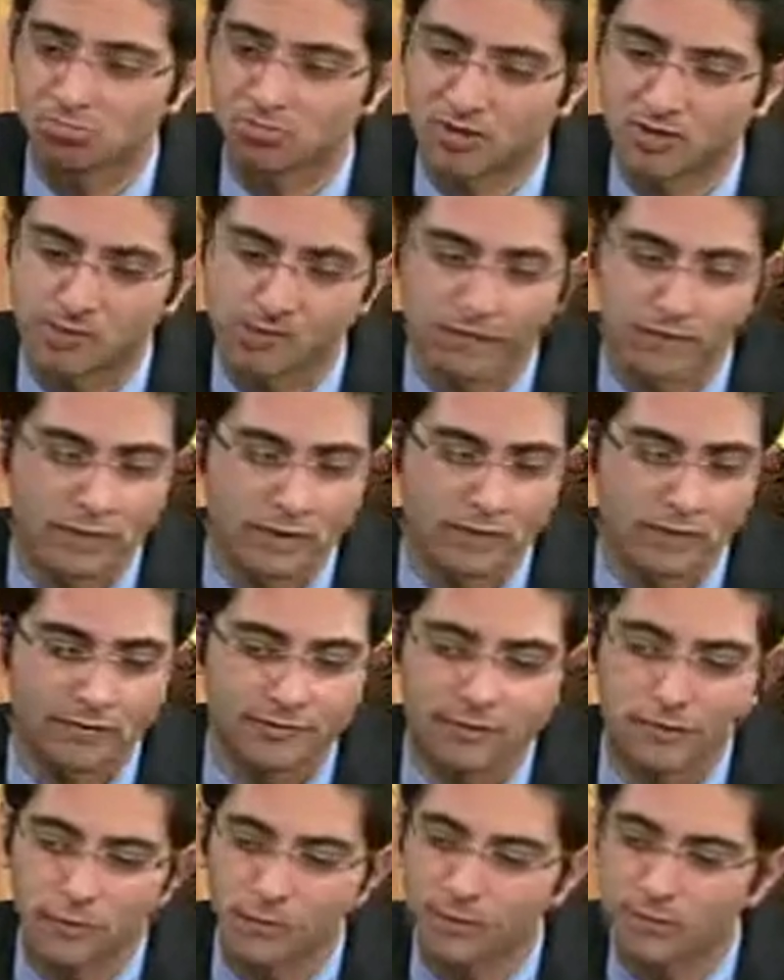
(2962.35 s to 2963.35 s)

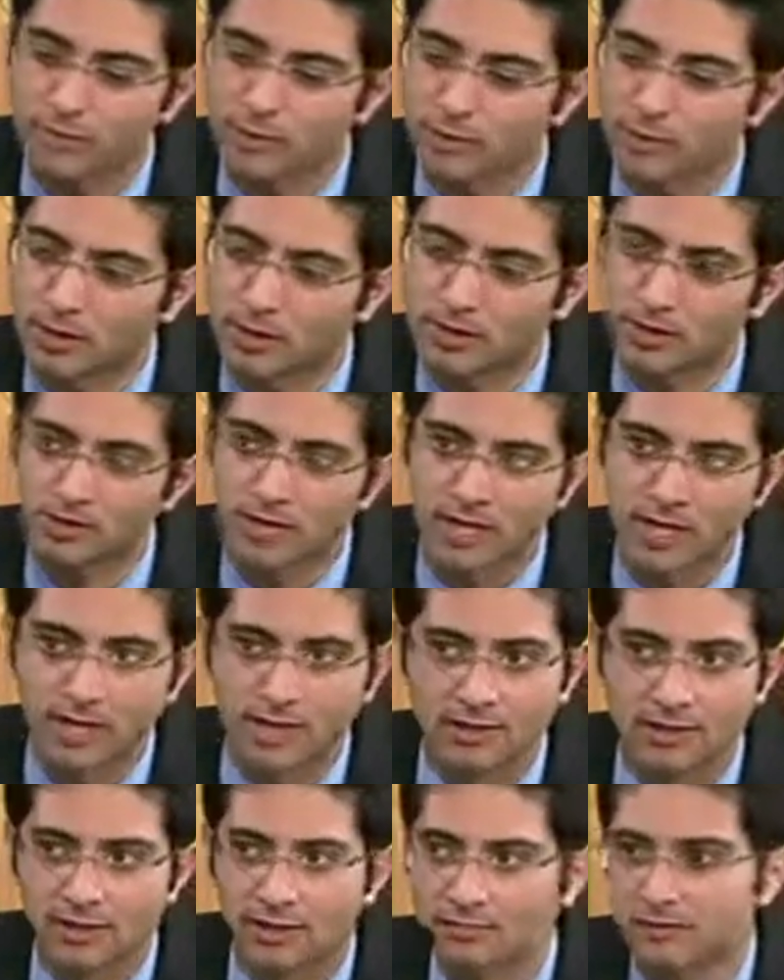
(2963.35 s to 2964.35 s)
If two people have
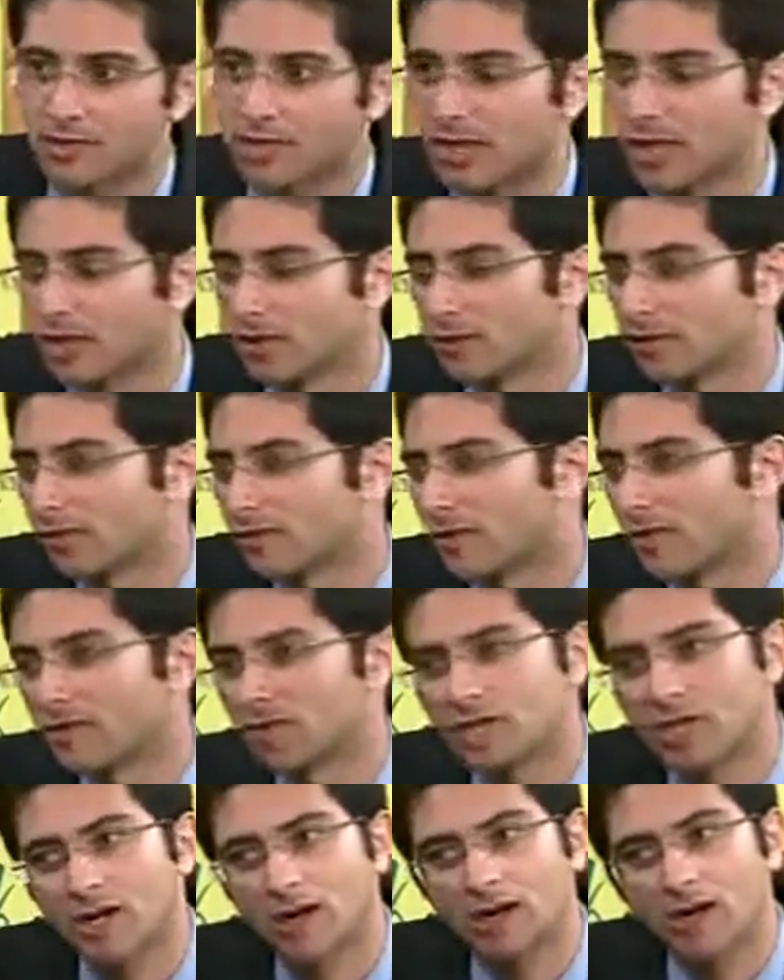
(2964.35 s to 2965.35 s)
lived together, if they've
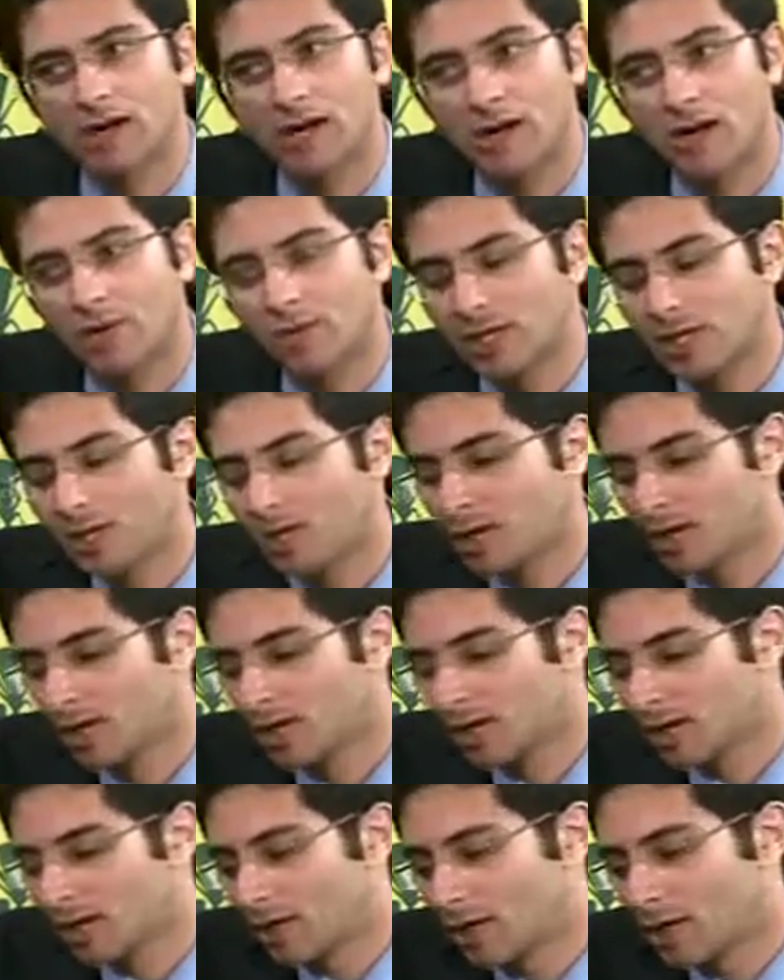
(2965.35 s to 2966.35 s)
shared a common
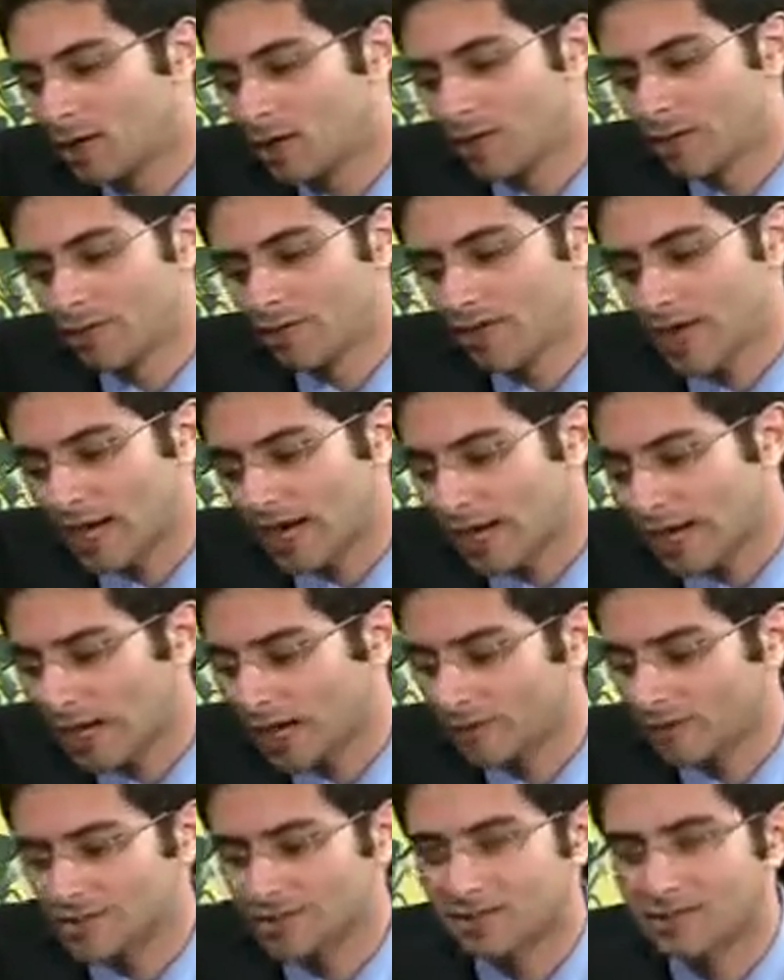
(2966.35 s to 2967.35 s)
home and that
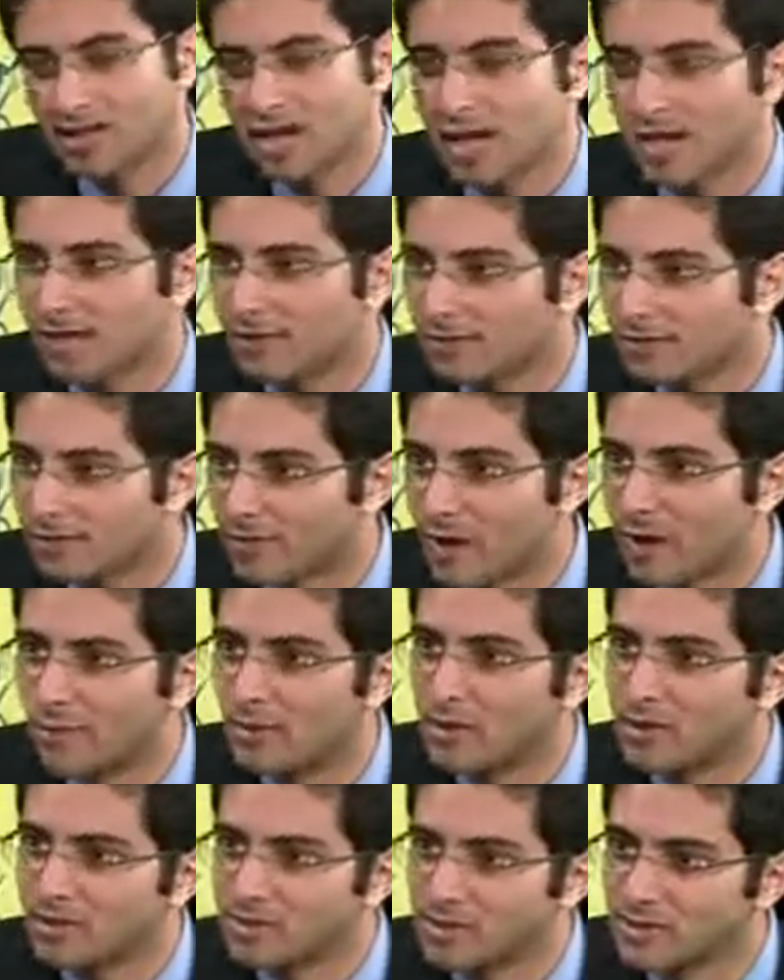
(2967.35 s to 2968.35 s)
common stock of
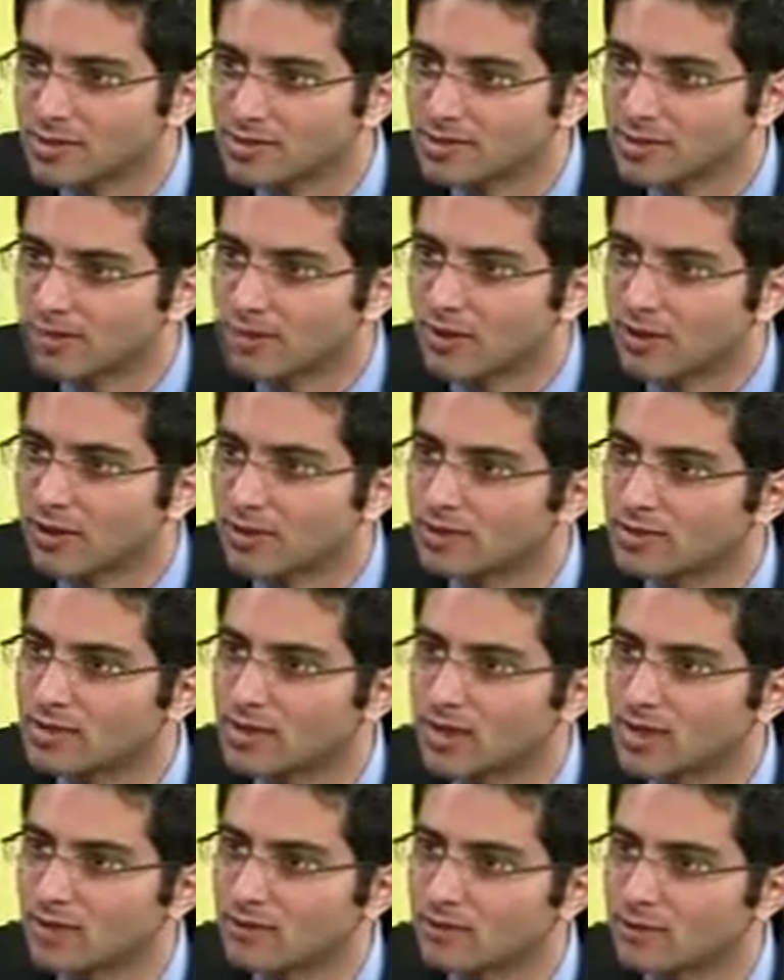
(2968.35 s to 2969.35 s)
memories and sympathies
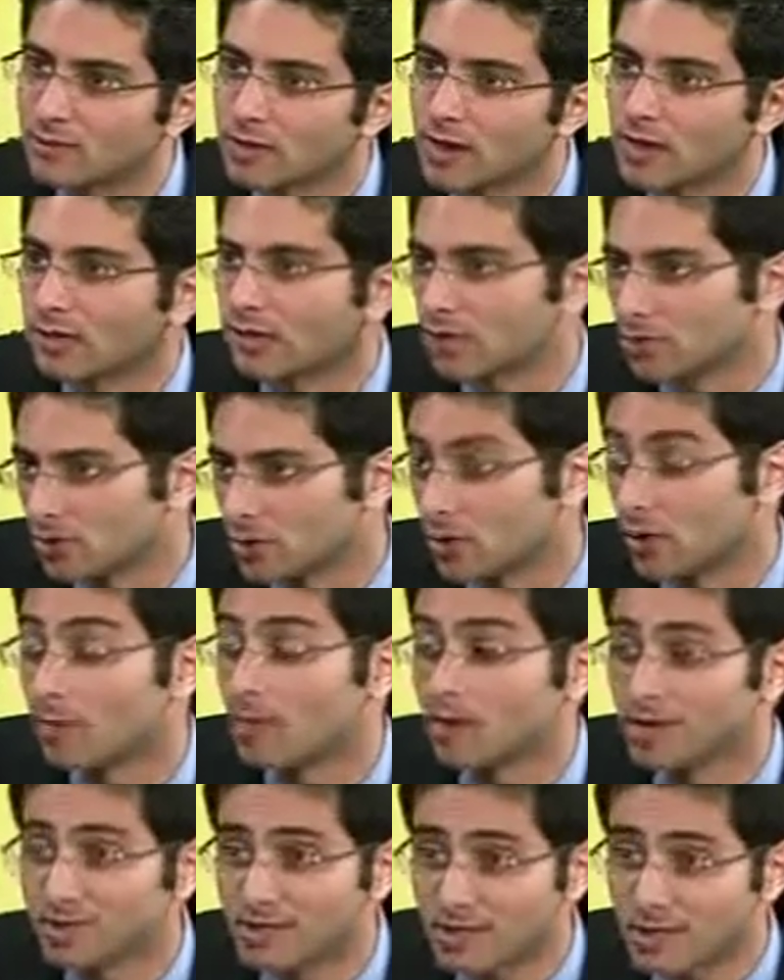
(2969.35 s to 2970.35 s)
that comes with that, then sure, it
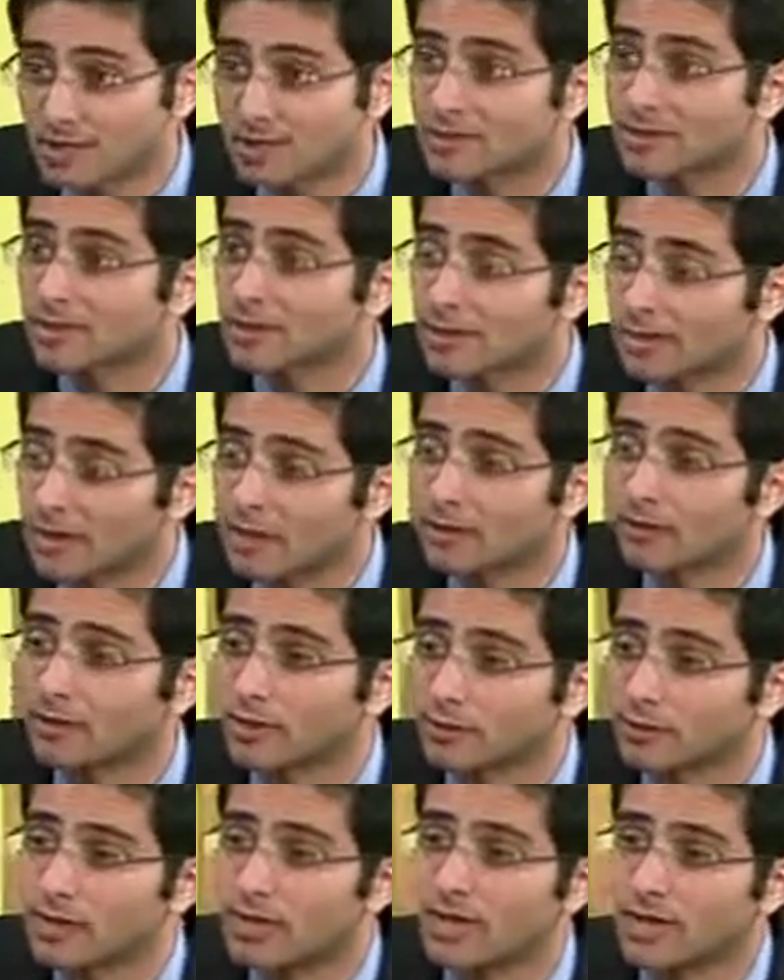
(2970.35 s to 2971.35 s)
makes sense to allow
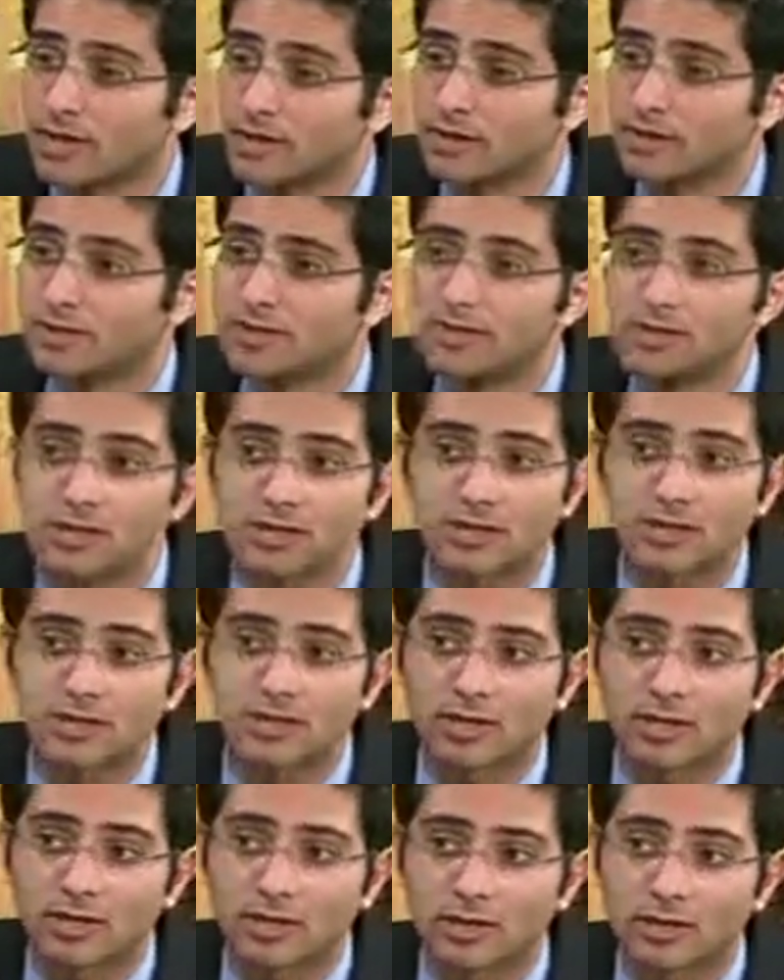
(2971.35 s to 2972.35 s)
them to see each
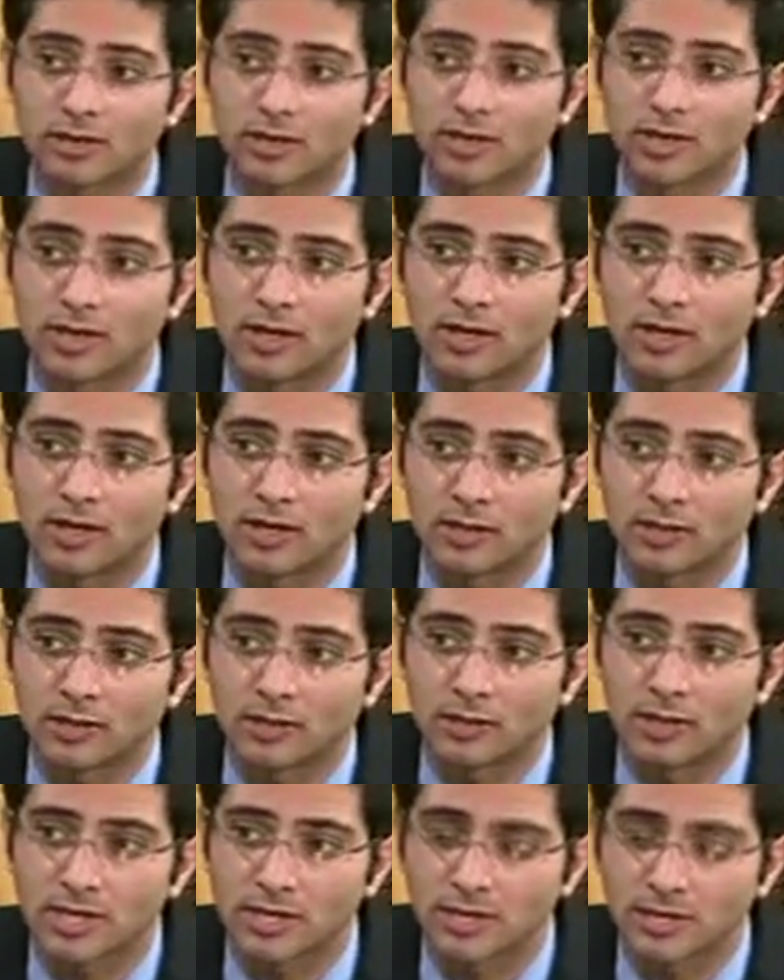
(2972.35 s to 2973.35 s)
other in
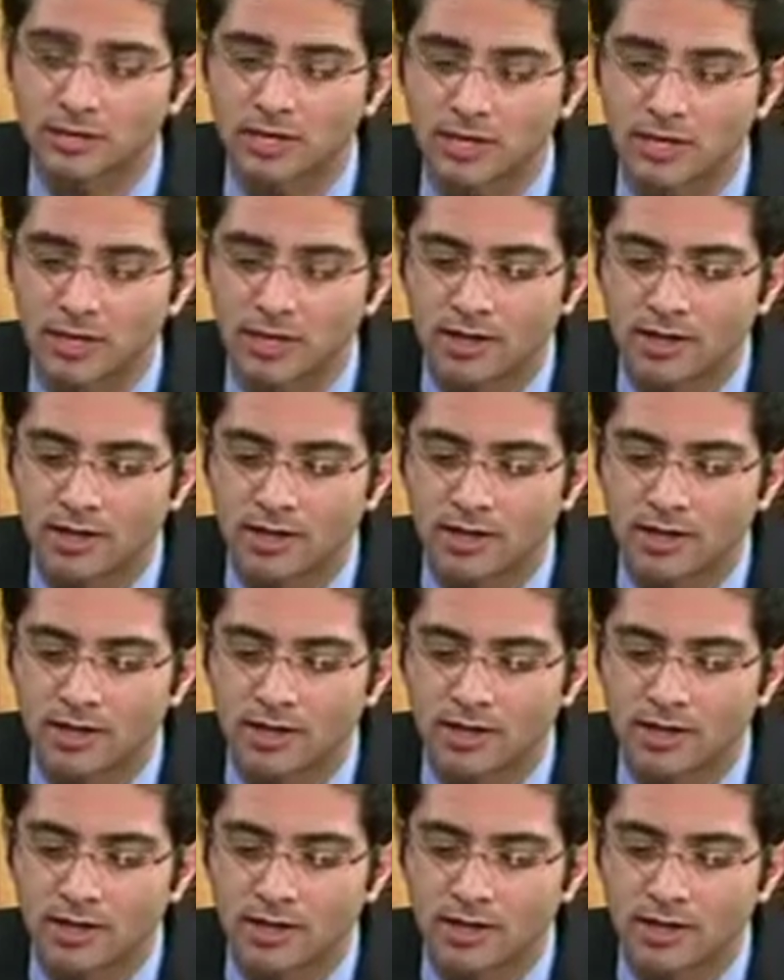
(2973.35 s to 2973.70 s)
illness.